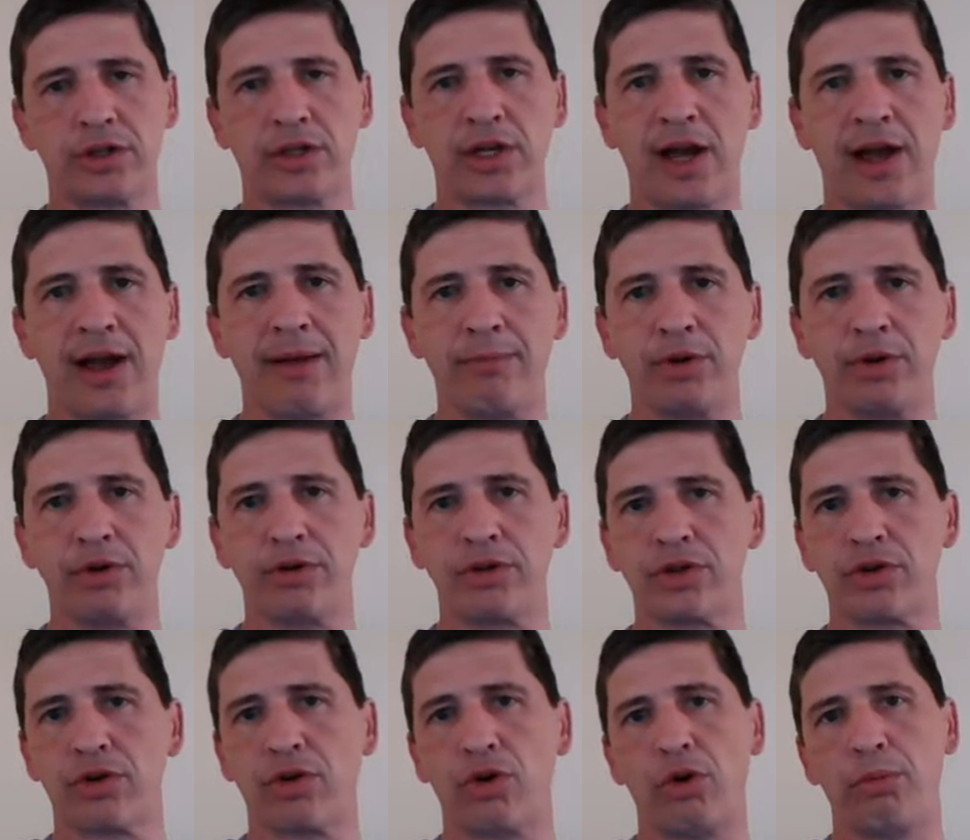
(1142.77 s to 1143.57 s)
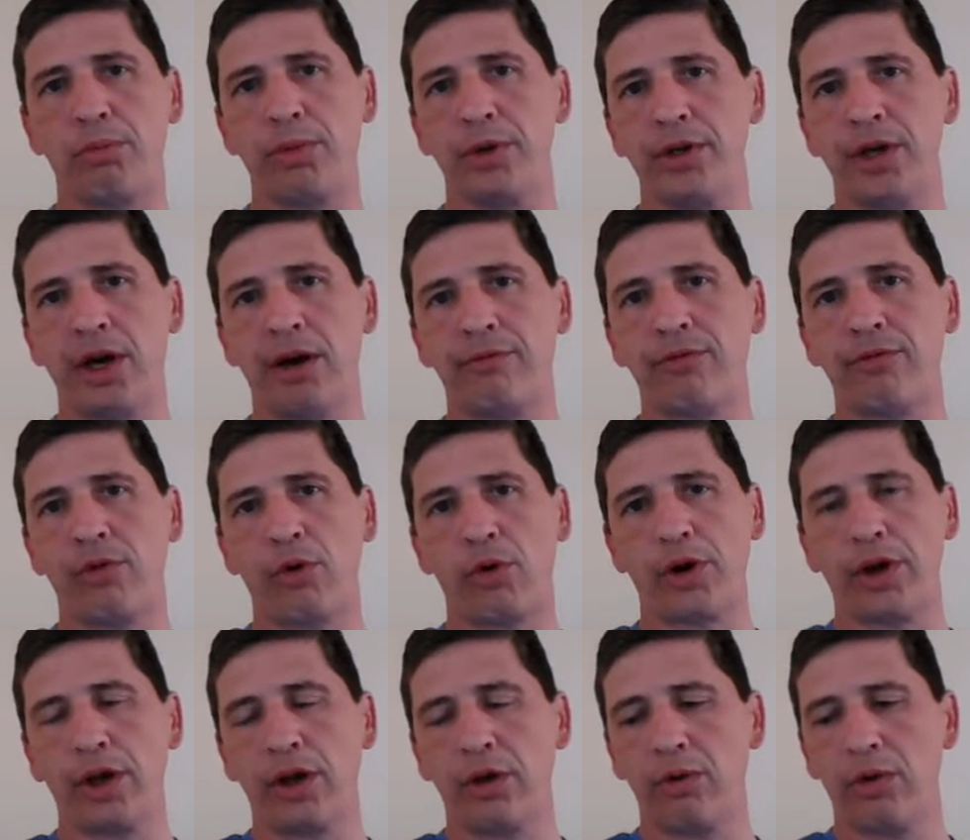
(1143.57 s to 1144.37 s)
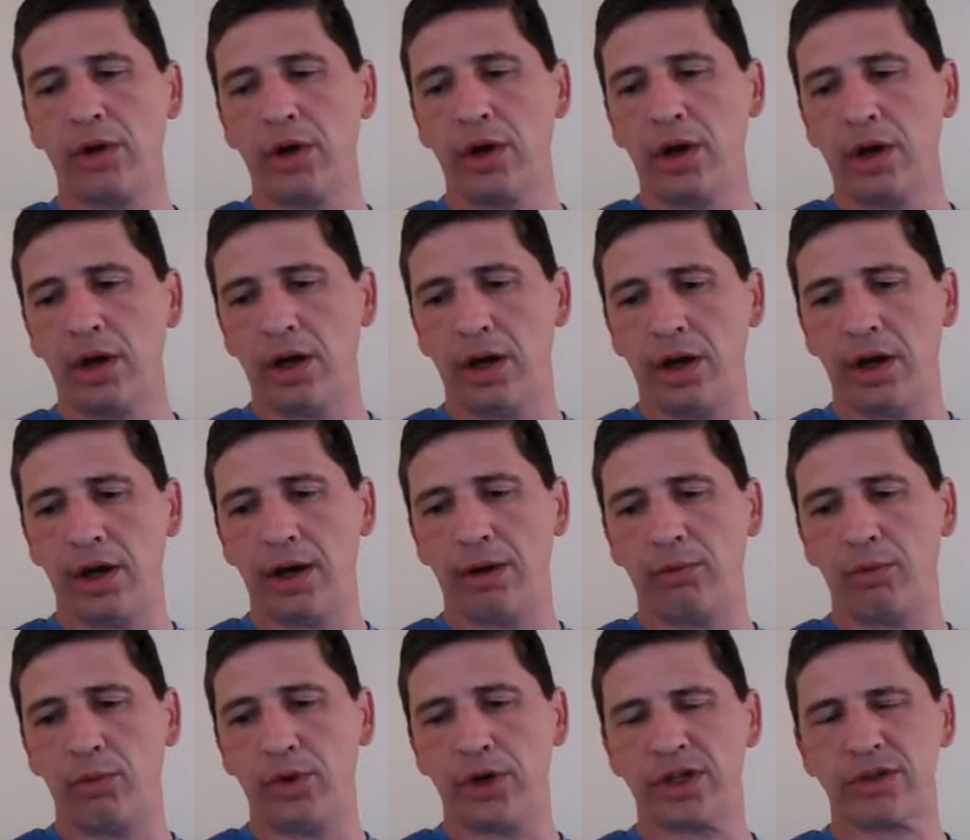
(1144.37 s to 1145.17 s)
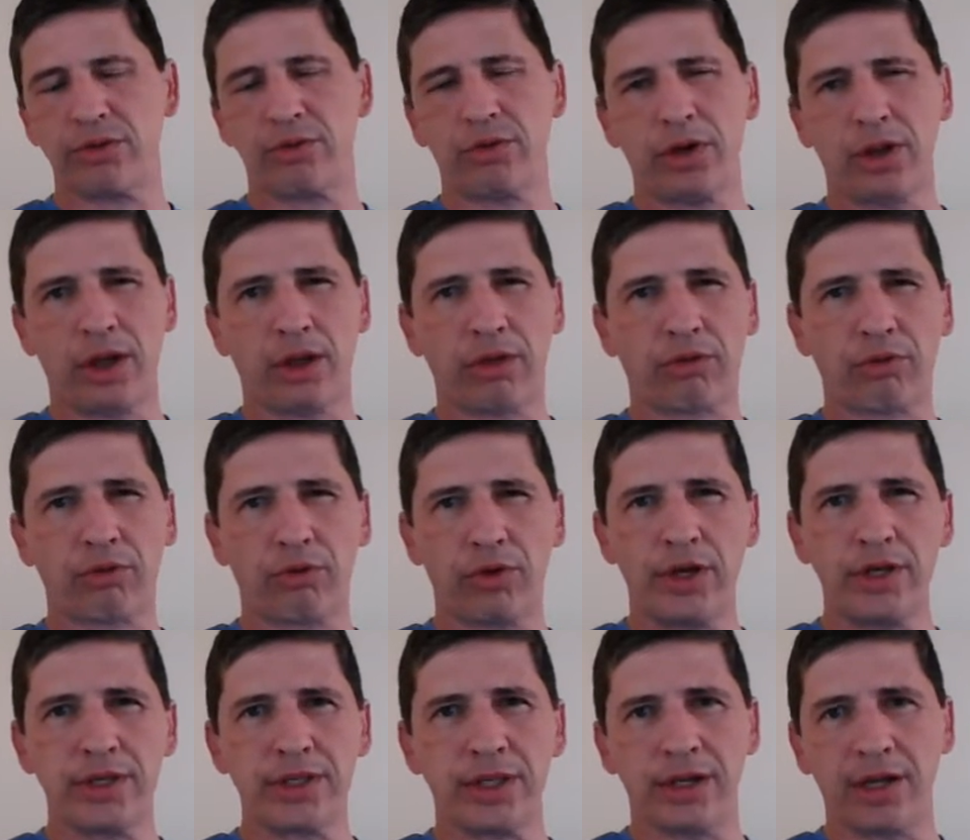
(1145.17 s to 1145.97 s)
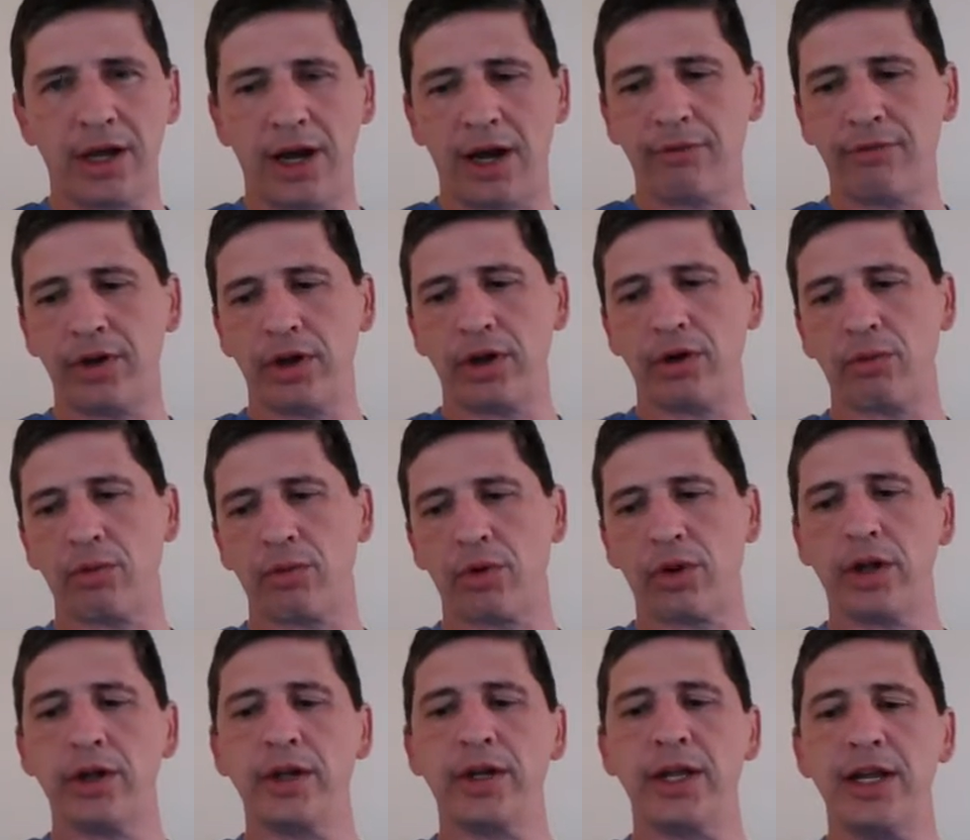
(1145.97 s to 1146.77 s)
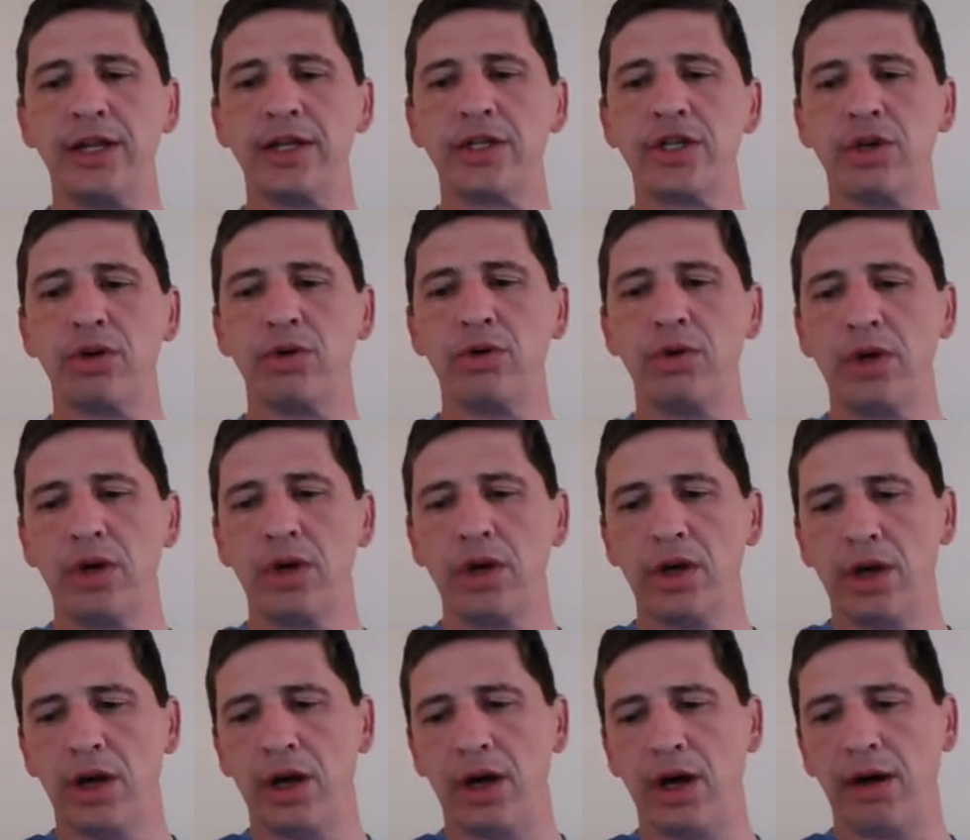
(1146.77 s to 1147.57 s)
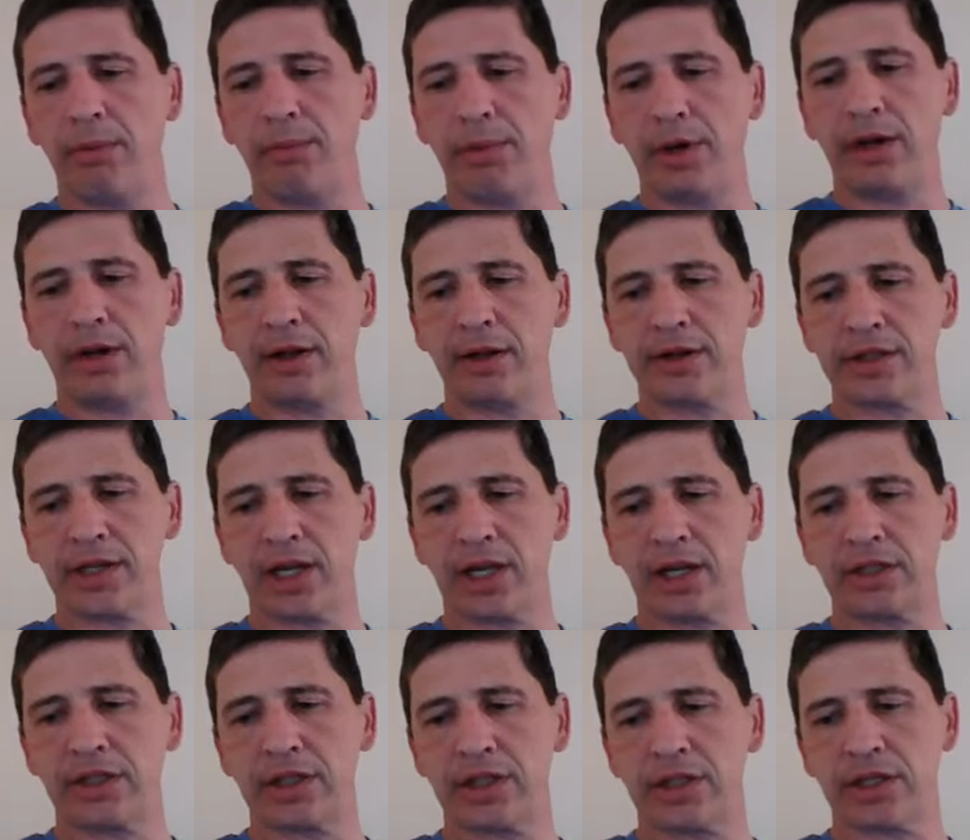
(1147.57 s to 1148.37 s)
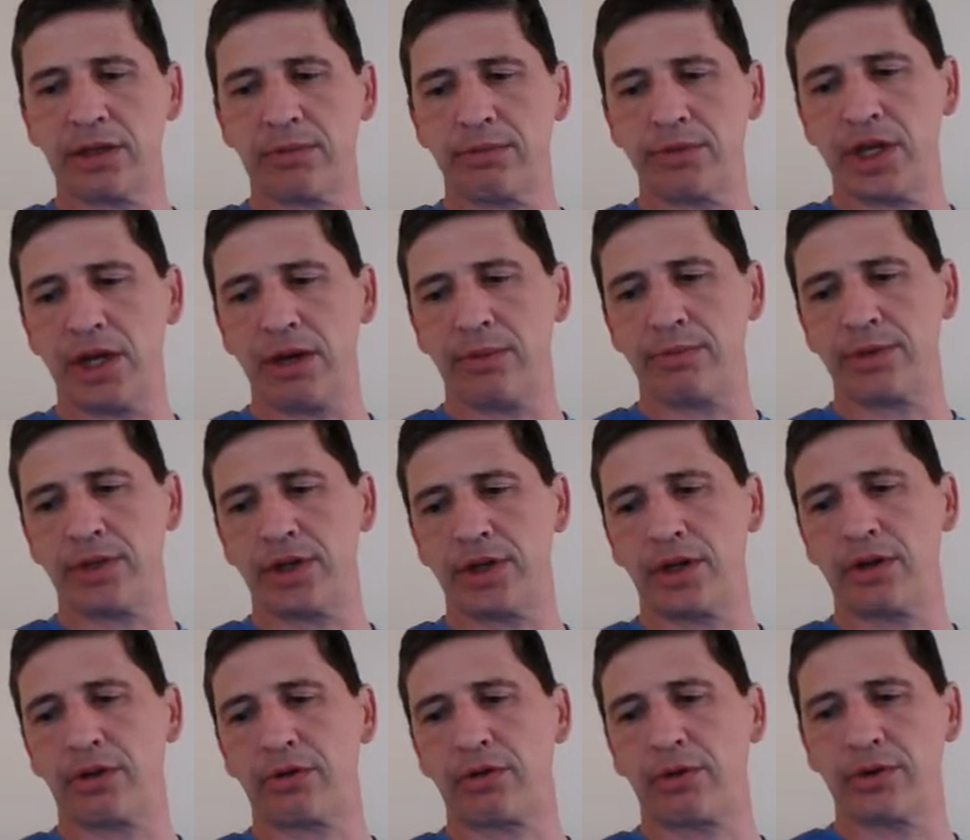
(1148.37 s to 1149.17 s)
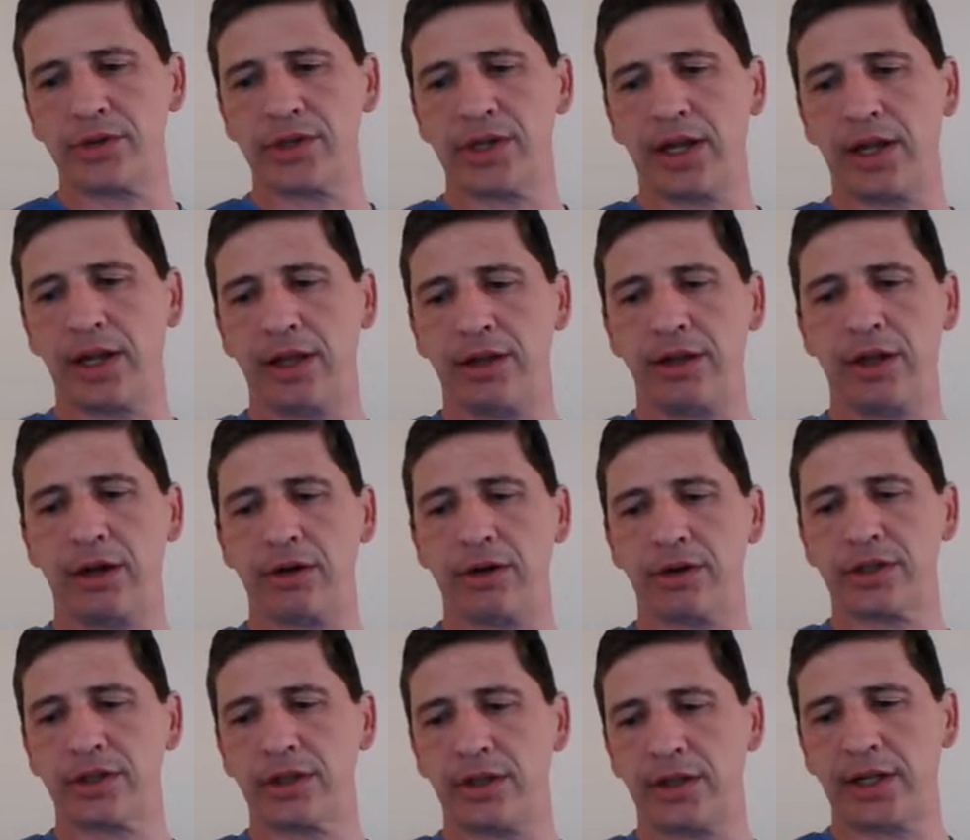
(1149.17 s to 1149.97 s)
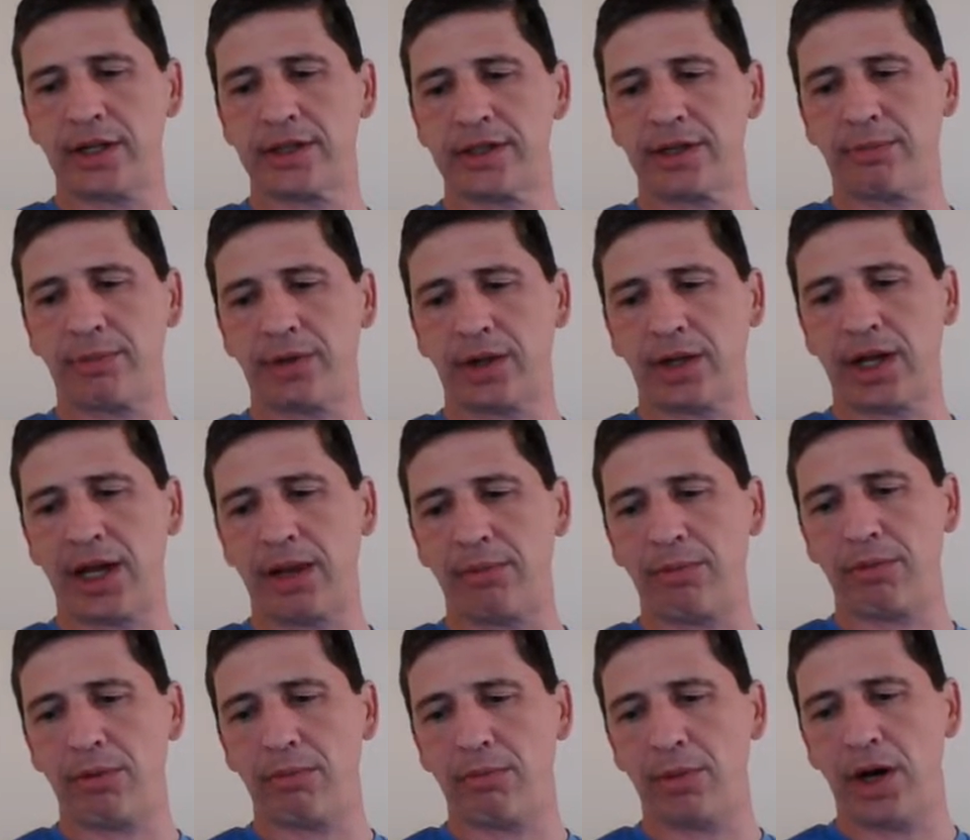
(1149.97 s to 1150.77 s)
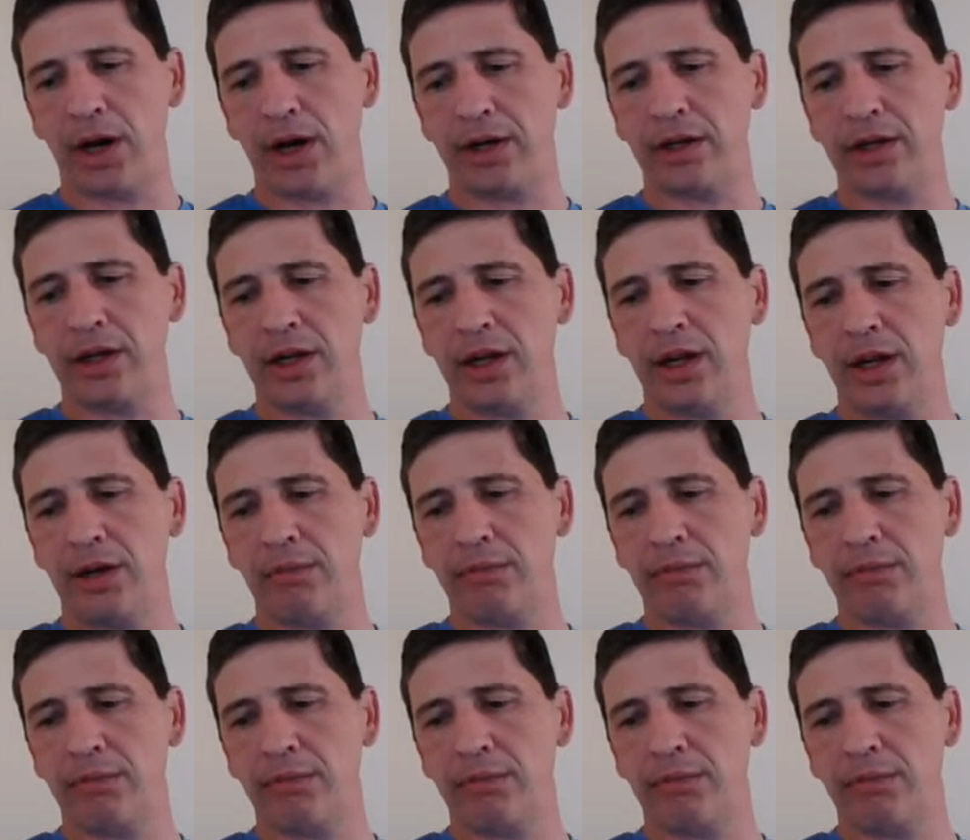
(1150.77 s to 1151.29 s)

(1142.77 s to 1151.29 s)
time booster opened up for you, which really 3 is enough. You don't really need to, but it does get you some gems, and it throws that in there. So that's something to keep in mind.